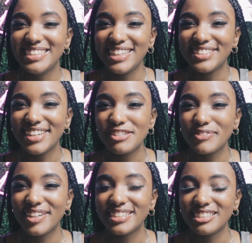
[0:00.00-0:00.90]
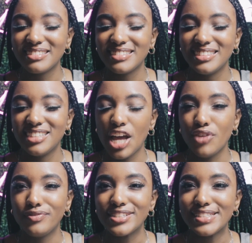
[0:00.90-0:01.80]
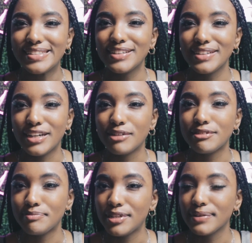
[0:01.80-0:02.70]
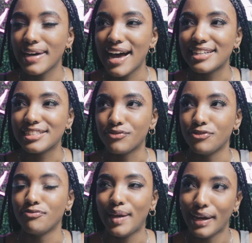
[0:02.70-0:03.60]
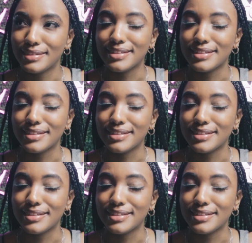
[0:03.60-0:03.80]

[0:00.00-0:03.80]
Thank you guys for watching. If you're still here with me, you guys, if you've made it